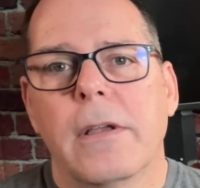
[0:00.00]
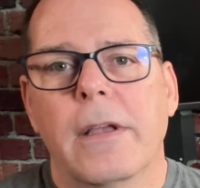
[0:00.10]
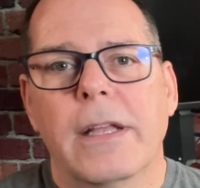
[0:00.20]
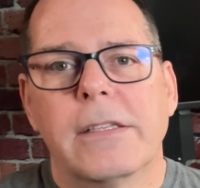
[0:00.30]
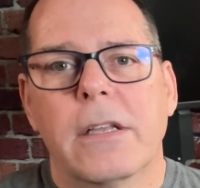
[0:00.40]

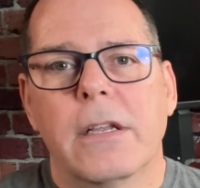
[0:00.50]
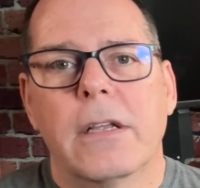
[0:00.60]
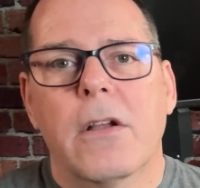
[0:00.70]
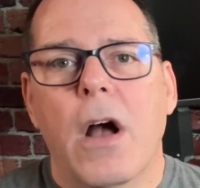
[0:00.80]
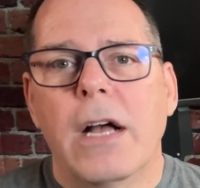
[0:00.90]
It's going
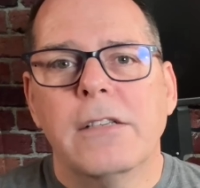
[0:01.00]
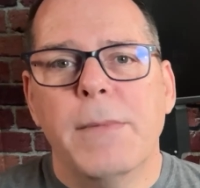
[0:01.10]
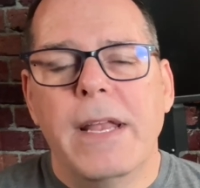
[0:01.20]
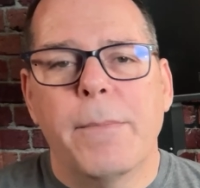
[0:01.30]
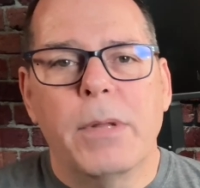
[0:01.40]
to cause
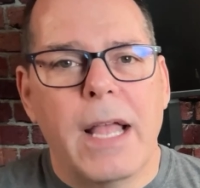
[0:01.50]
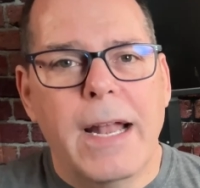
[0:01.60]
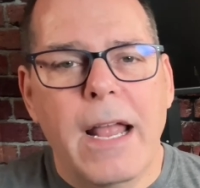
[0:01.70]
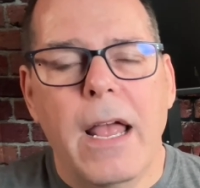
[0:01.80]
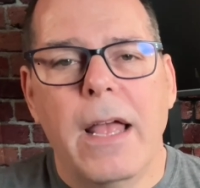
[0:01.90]
me to plan
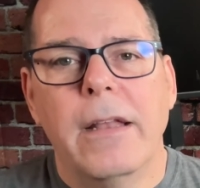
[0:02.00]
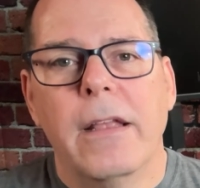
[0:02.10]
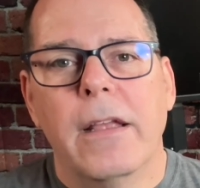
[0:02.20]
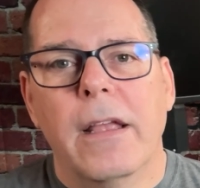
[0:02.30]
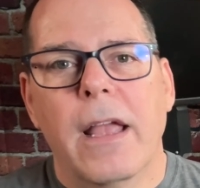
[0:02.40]
ahead,
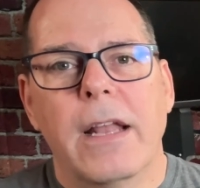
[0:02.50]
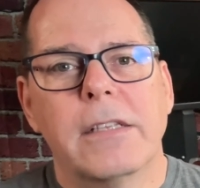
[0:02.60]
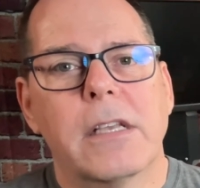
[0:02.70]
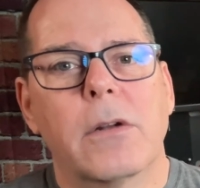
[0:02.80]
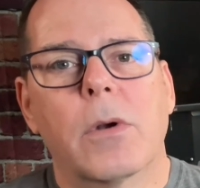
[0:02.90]
and
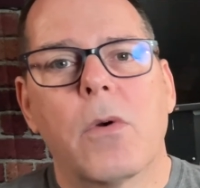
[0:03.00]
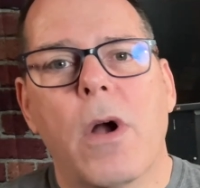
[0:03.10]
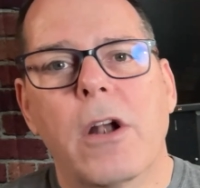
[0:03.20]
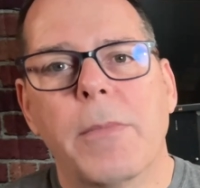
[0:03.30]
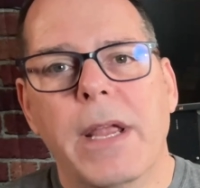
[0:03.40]
it's going to
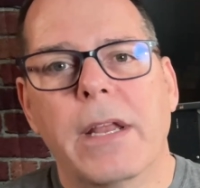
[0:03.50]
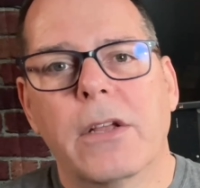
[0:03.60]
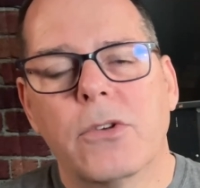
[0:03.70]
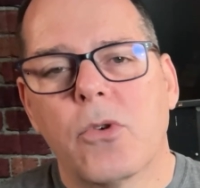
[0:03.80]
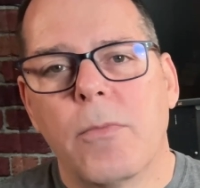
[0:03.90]
require me to
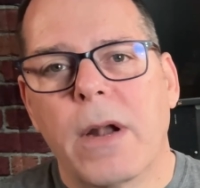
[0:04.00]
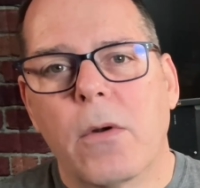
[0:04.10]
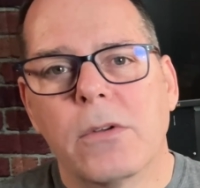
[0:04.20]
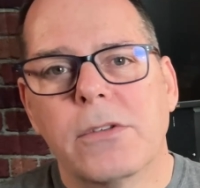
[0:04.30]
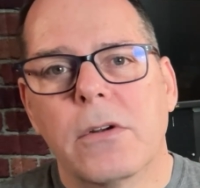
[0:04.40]
control my
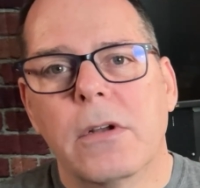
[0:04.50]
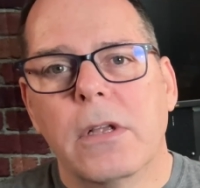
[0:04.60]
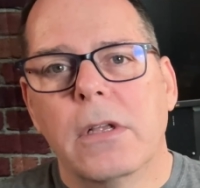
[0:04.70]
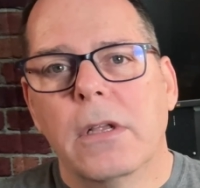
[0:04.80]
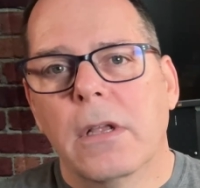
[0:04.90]
roaster,
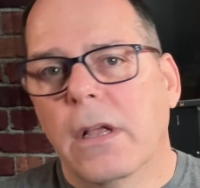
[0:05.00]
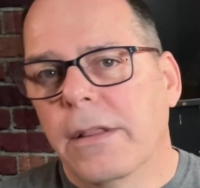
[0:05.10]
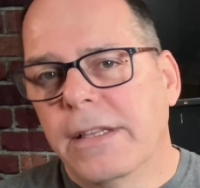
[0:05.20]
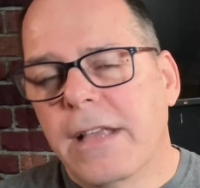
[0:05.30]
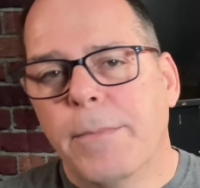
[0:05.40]

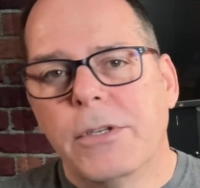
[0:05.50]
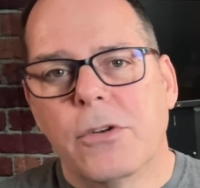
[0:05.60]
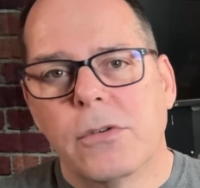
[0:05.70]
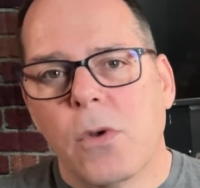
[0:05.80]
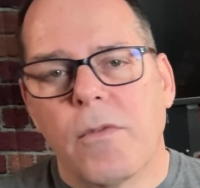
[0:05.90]
the
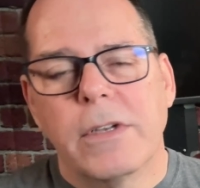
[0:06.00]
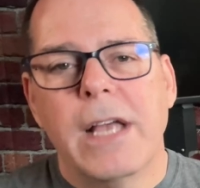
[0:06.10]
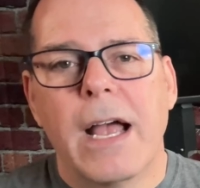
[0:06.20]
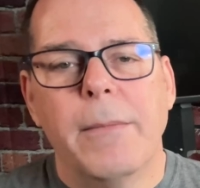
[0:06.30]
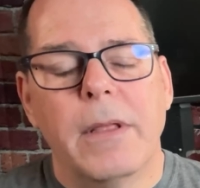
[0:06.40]
temperatures over
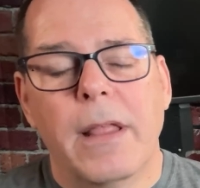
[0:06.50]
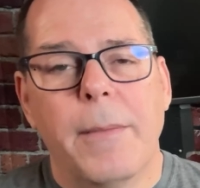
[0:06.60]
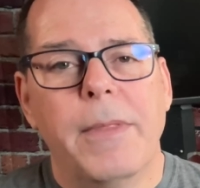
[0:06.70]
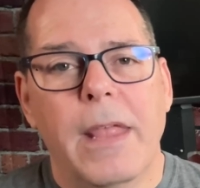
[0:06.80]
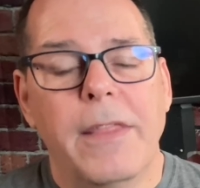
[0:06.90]
time.
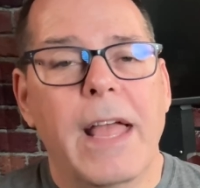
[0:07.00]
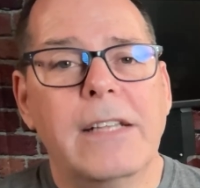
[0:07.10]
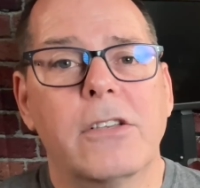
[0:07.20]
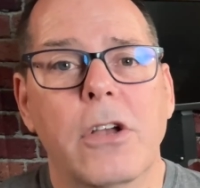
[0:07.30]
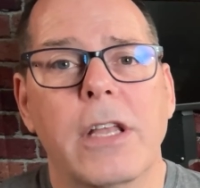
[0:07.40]
And
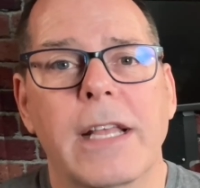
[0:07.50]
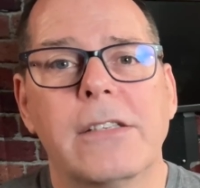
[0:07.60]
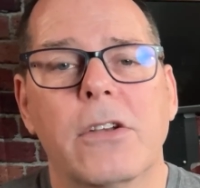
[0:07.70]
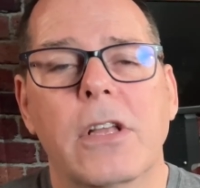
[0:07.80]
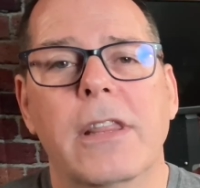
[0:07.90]
that's good. That's
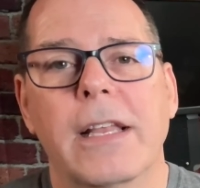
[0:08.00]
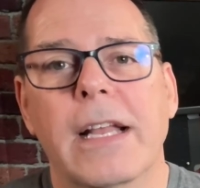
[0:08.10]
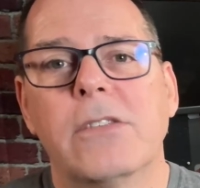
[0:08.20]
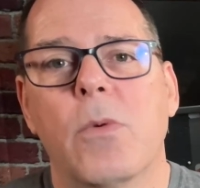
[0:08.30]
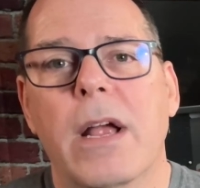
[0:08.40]
a good thing.
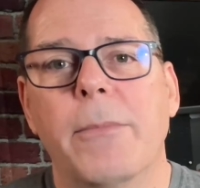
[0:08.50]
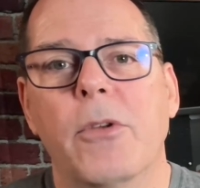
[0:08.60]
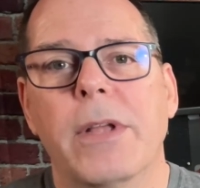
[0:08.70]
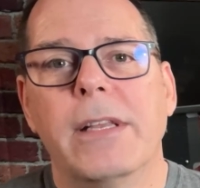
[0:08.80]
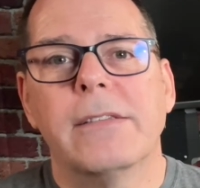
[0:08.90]
That's why I'm
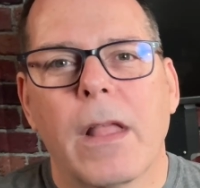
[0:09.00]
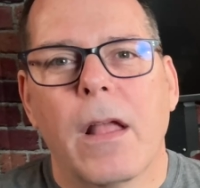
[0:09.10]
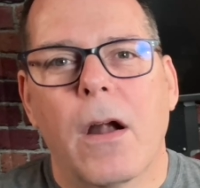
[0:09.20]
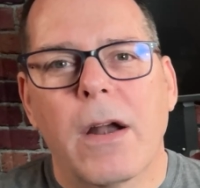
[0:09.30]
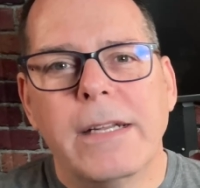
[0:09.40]
doing this.
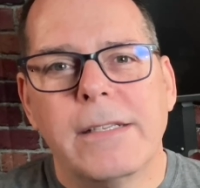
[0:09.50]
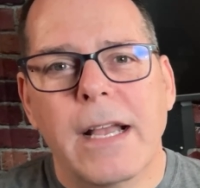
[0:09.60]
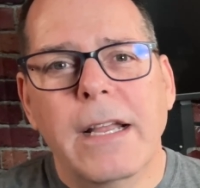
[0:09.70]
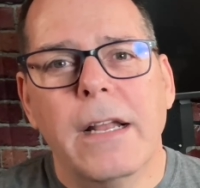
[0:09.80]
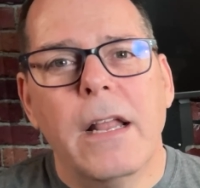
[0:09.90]
All right,
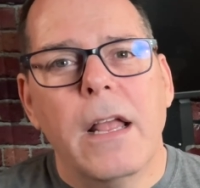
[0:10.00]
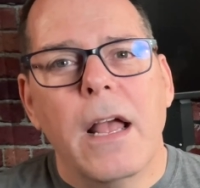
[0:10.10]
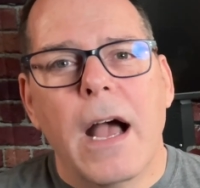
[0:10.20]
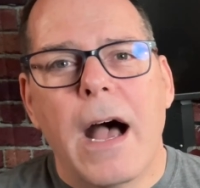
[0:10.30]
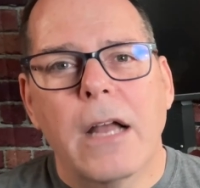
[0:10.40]
second,
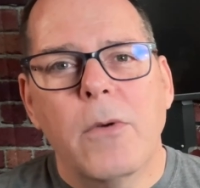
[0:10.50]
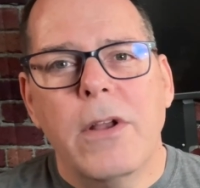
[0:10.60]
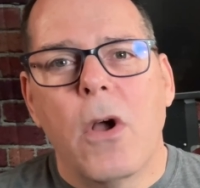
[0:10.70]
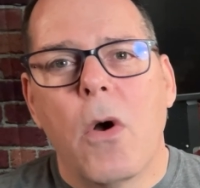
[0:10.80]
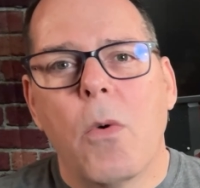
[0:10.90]
how do I
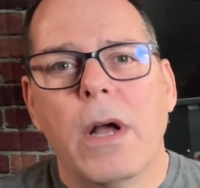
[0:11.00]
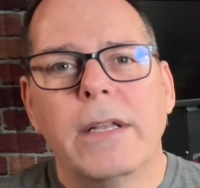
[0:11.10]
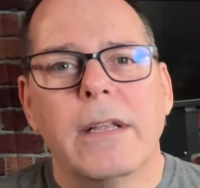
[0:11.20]
know what